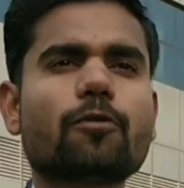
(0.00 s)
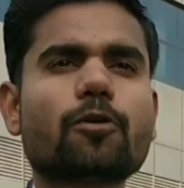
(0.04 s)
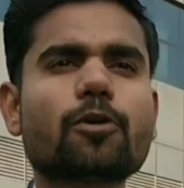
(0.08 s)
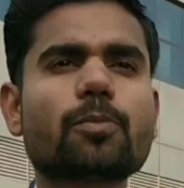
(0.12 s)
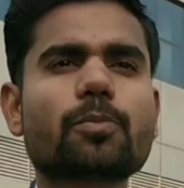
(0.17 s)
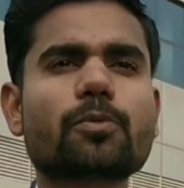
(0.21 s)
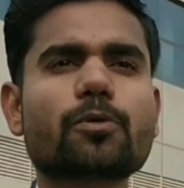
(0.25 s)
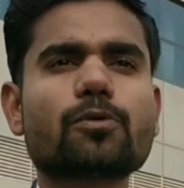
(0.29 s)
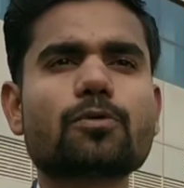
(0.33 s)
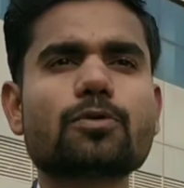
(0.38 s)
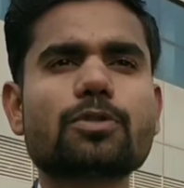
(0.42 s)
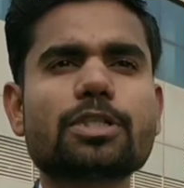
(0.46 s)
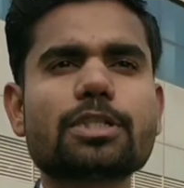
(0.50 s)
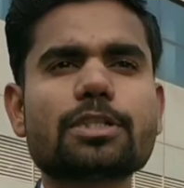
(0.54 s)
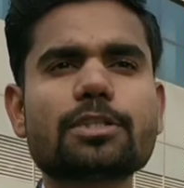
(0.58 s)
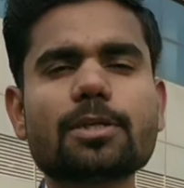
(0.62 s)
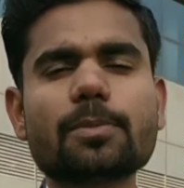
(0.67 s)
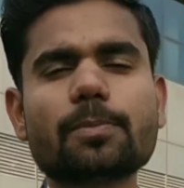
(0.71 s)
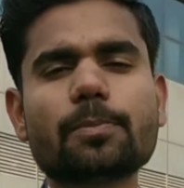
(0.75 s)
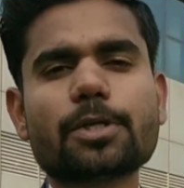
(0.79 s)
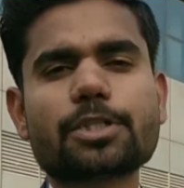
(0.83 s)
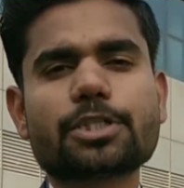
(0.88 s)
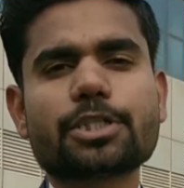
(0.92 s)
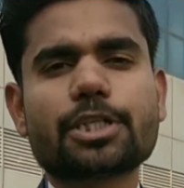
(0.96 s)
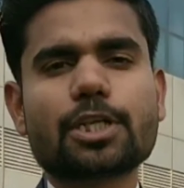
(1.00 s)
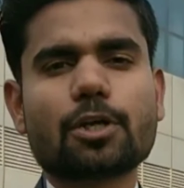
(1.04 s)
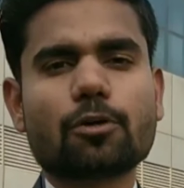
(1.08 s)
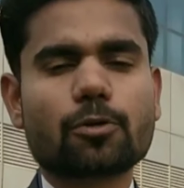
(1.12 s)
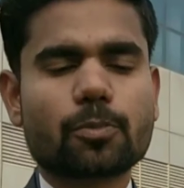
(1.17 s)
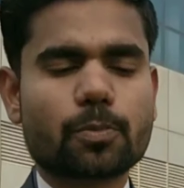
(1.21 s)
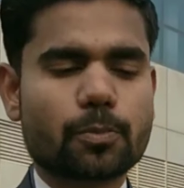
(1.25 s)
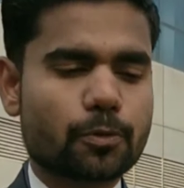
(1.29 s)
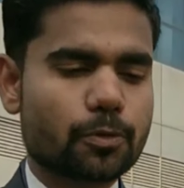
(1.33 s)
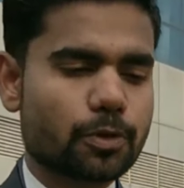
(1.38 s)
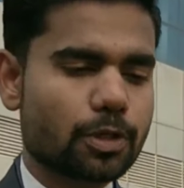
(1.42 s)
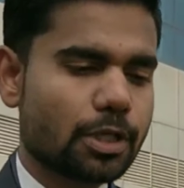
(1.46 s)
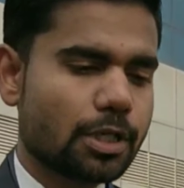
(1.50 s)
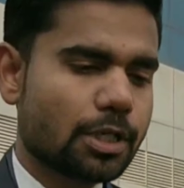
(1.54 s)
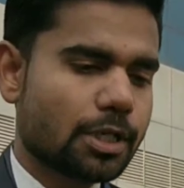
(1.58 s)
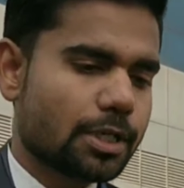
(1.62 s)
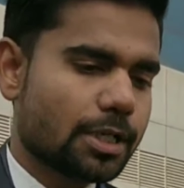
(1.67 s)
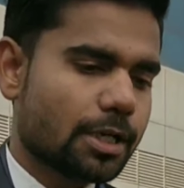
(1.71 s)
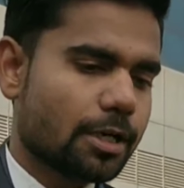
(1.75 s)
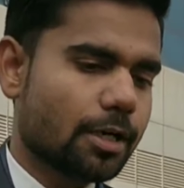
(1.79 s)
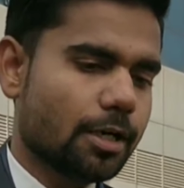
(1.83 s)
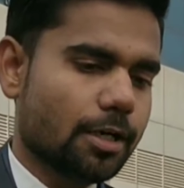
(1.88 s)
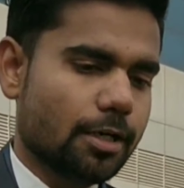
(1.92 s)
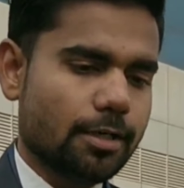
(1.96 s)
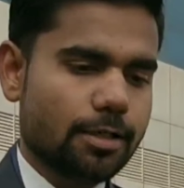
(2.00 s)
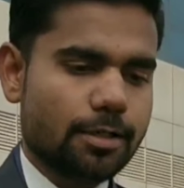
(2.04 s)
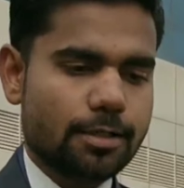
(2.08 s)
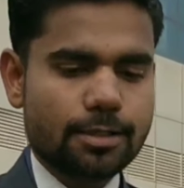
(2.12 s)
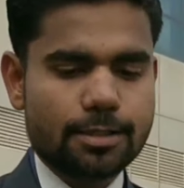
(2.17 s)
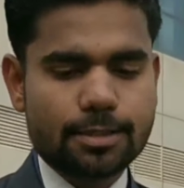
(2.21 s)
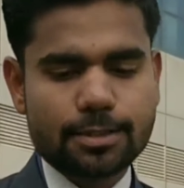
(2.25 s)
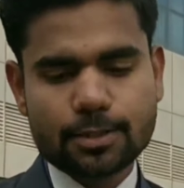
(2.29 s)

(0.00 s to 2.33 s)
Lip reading: for producing the budget output.